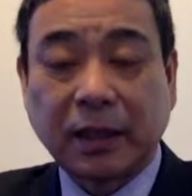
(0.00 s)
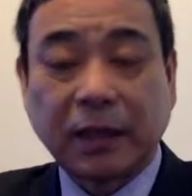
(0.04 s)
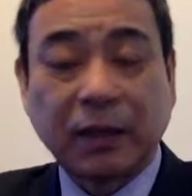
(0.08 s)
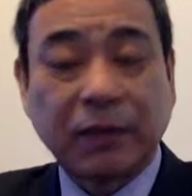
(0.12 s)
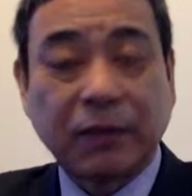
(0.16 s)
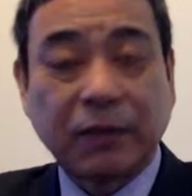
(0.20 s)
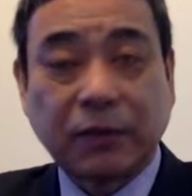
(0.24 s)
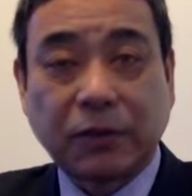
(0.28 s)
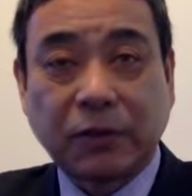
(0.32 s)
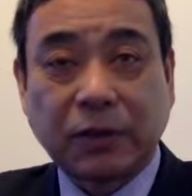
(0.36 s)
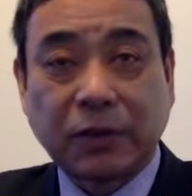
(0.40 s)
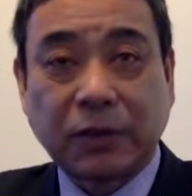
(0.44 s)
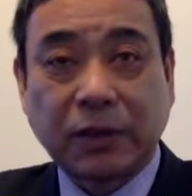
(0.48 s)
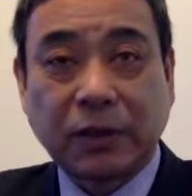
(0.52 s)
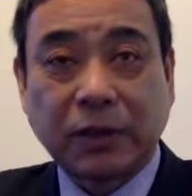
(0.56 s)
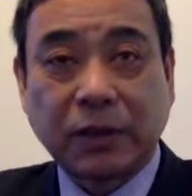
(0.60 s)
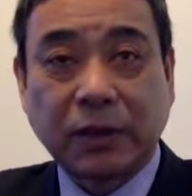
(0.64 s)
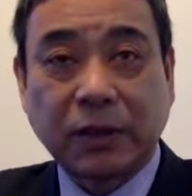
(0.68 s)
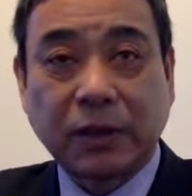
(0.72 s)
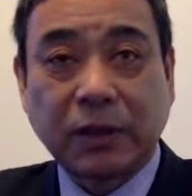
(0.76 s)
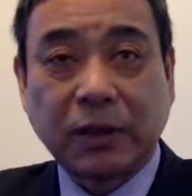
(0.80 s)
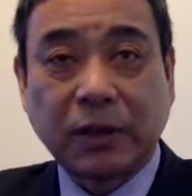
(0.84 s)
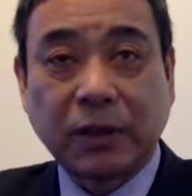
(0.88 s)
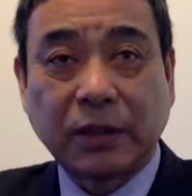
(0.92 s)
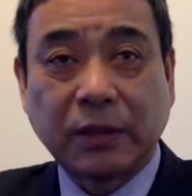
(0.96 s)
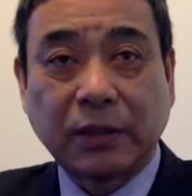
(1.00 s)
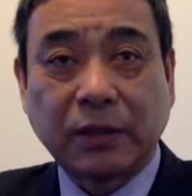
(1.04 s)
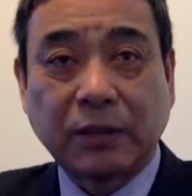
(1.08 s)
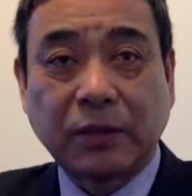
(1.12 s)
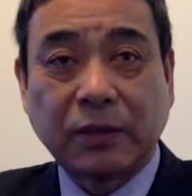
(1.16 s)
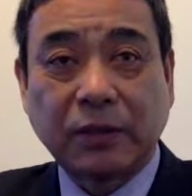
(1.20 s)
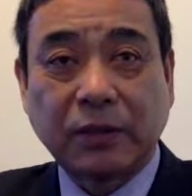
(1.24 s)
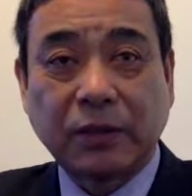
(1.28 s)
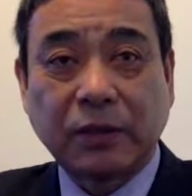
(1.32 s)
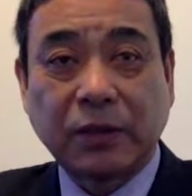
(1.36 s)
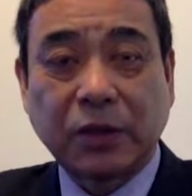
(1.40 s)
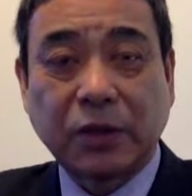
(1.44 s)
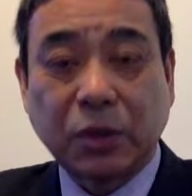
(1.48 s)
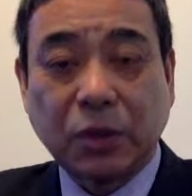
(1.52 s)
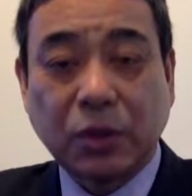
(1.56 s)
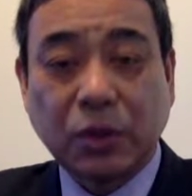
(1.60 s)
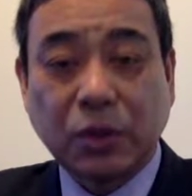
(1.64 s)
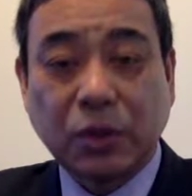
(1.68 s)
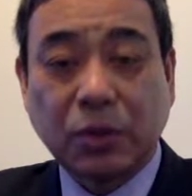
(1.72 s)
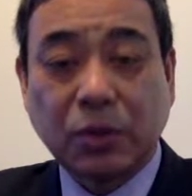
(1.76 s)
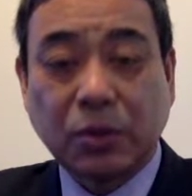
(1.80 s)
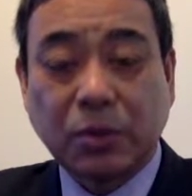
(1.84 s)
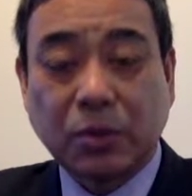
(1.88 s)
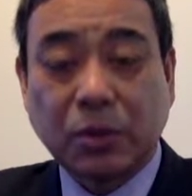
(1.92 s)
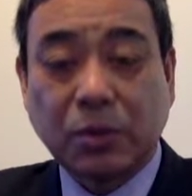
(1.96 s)
for
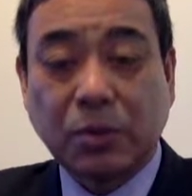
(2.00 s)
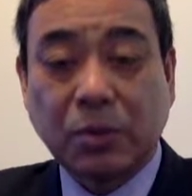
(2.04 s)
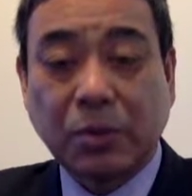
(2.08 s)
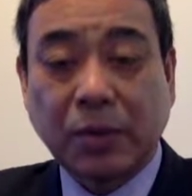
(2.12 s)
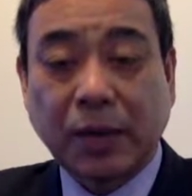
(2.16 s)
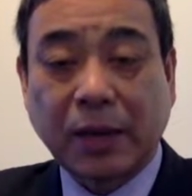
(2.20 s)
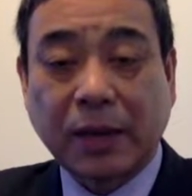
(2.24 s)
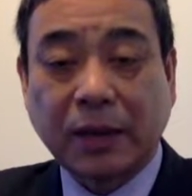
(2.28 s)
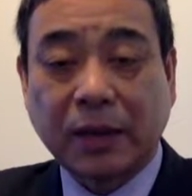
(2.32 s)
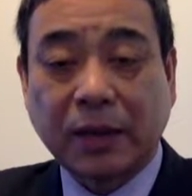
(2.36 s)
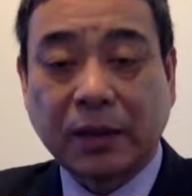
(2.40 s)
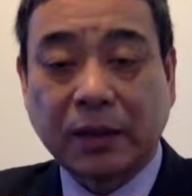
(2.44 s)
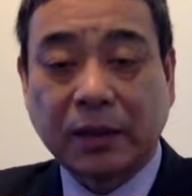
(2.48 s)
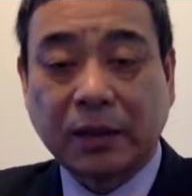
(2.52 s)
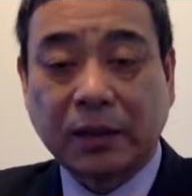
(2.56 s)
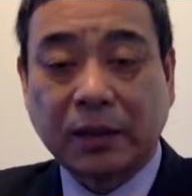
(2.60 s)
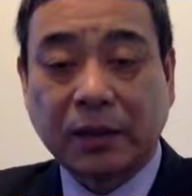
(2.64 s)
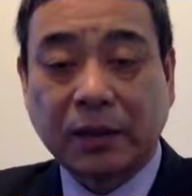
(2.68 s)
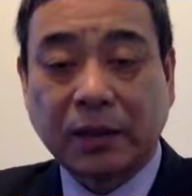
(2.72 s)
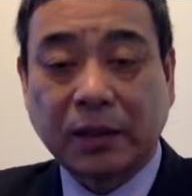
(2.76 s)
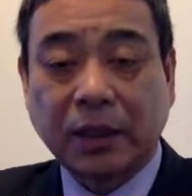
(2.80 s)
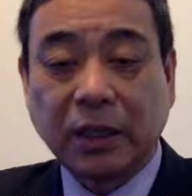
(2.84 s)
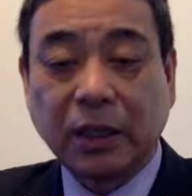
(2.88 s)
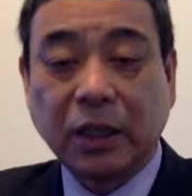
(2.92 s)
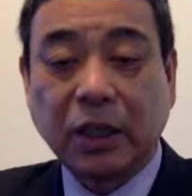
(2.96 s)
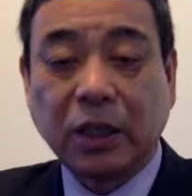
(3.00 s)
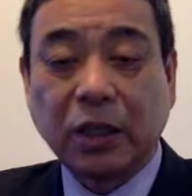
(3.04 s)
you, more practically,